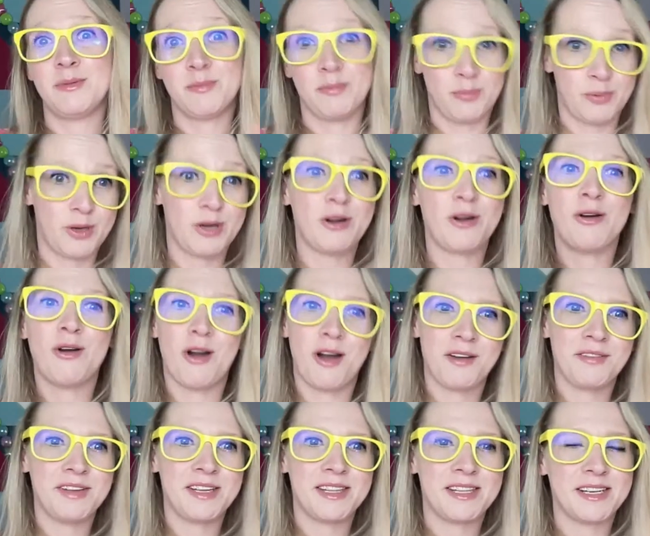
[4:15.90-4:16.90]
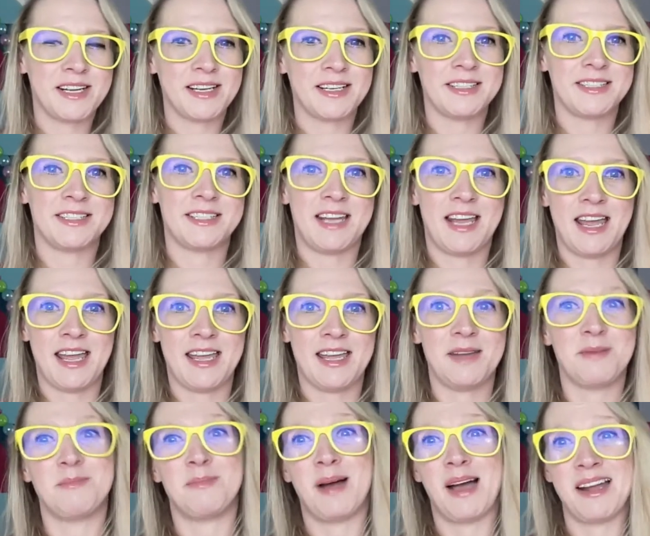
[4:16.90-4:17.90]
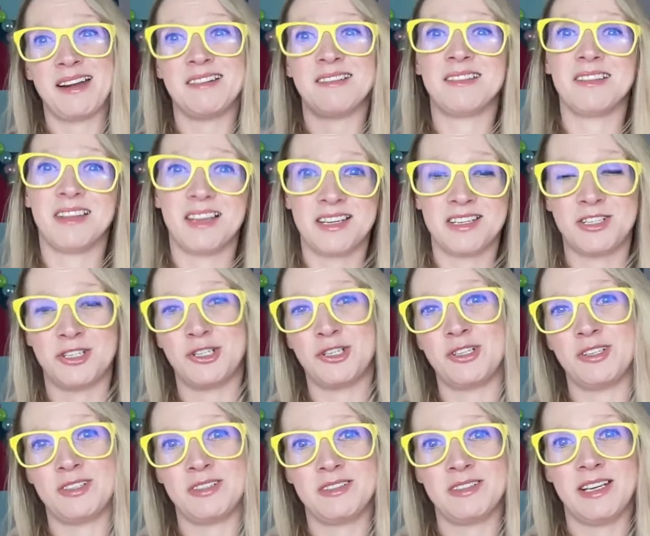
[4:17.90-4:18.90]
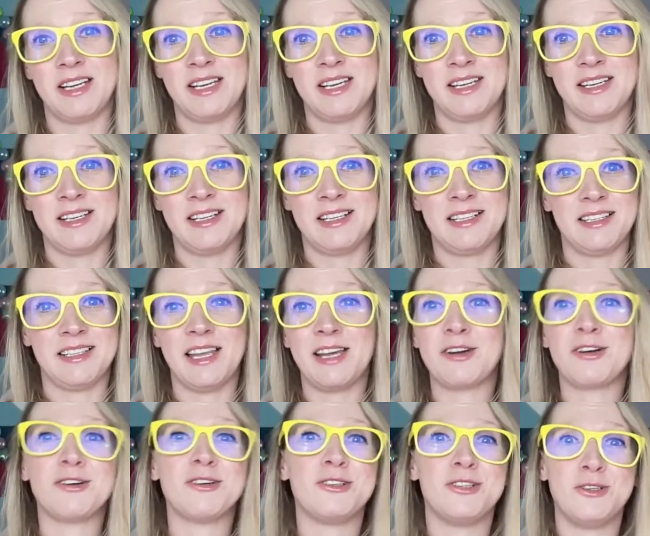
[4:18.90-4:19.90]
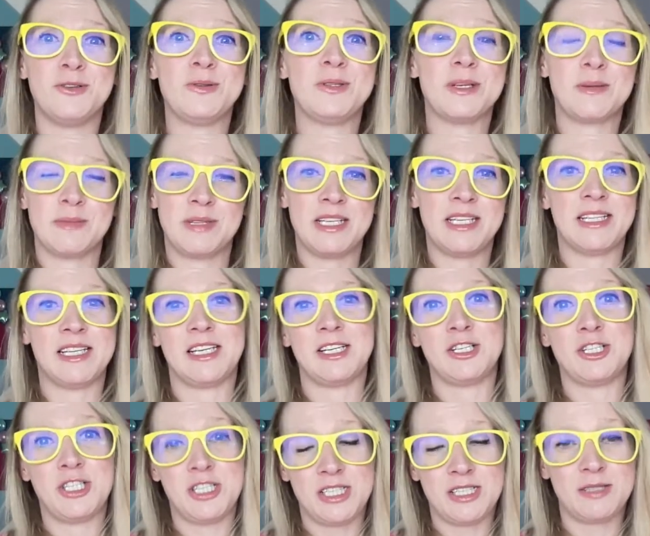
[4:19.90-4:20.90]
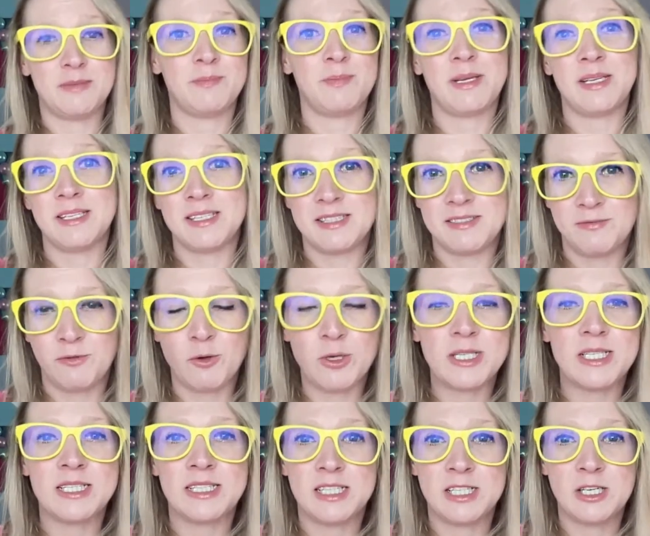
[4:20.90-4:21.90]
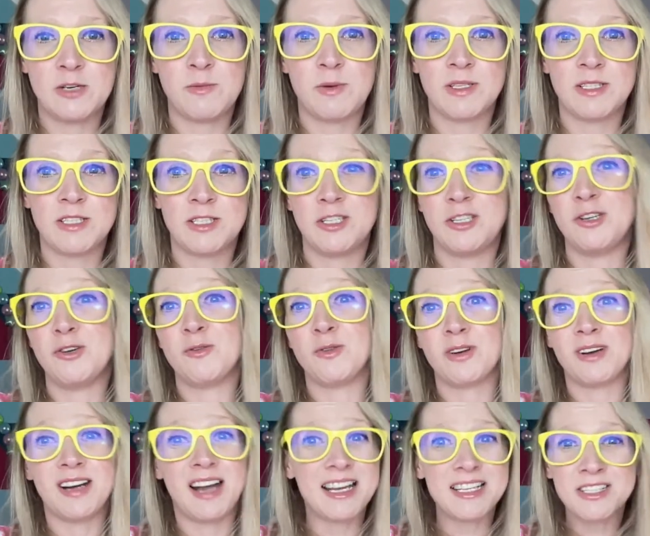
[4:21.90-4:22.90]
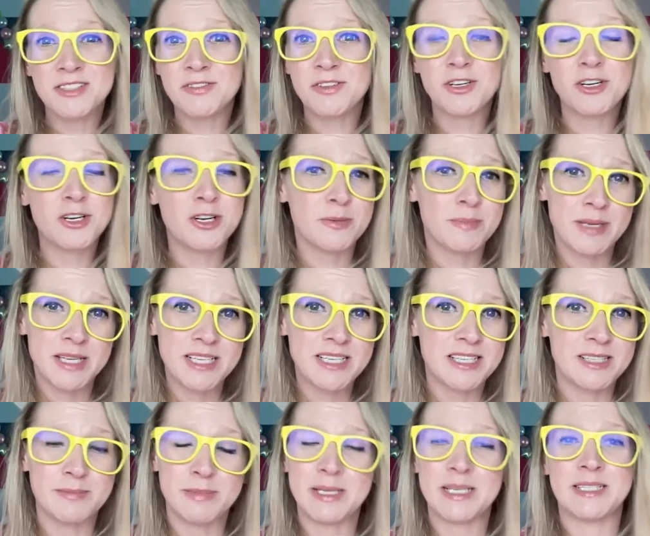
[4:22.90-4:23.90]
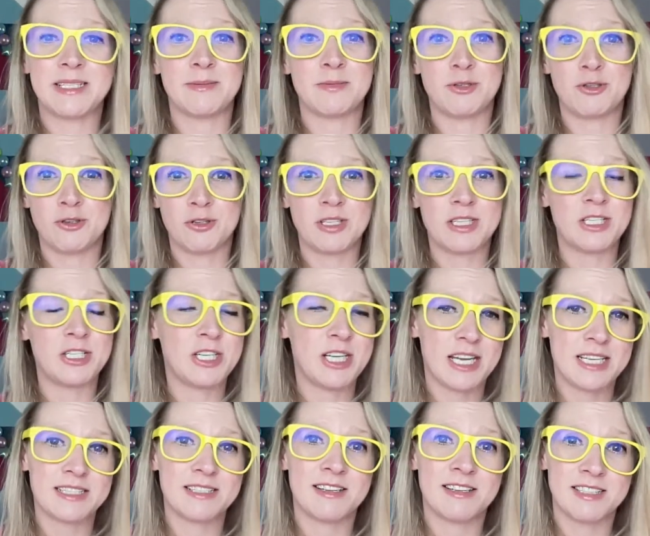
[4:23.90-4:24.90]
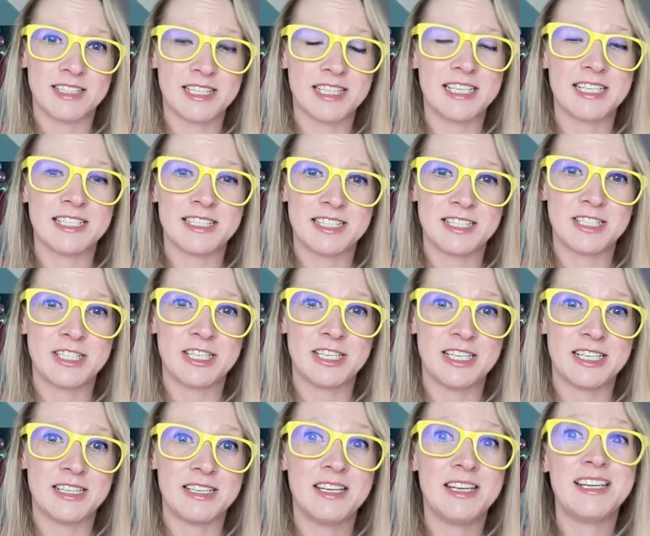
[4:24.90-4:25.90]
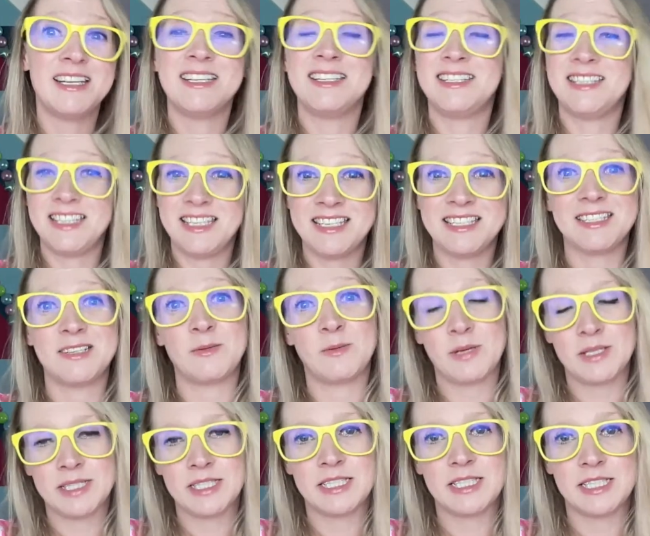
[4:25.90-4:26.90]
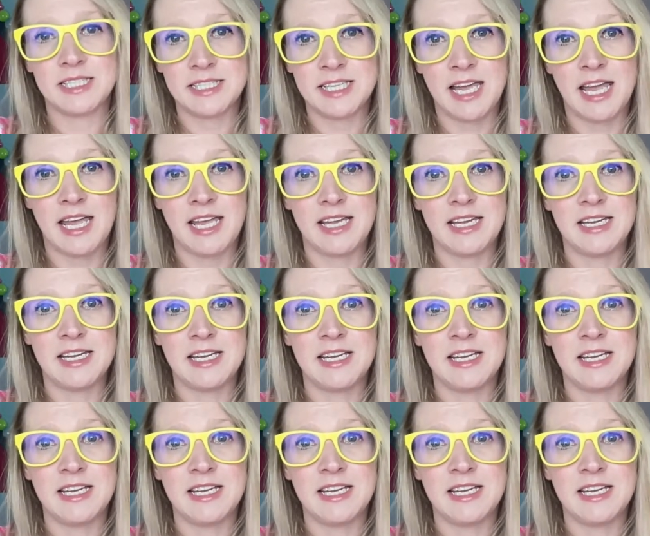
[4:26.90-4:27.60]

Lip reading: Bring her coffee the next day, buy her lunch, let her do something that she's been voicing that she wants to do, or ask for her opinion, because I'm sure that she has lots of things that she sees and wants to say.